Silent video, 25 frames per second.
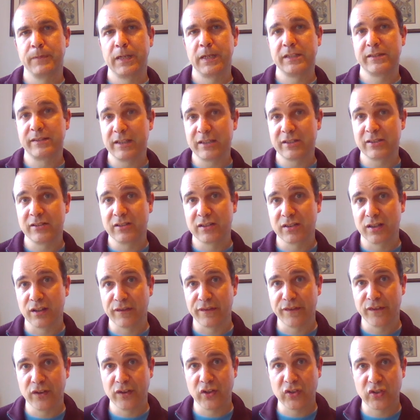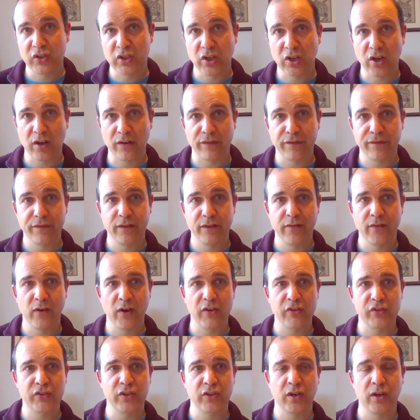Let's listen to the first half of
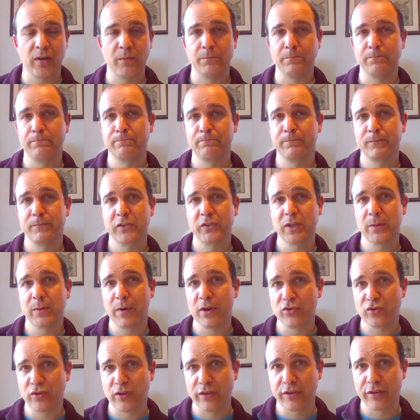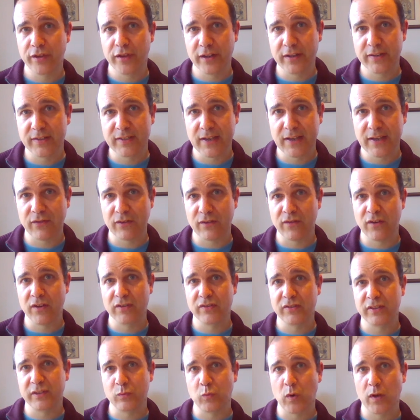our psalm, Psalm 137,
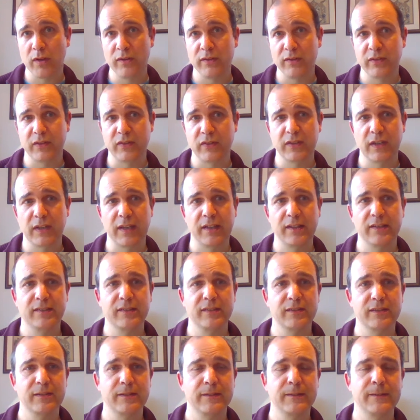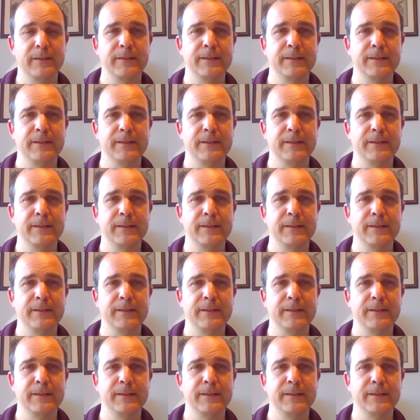verses 1 to 6.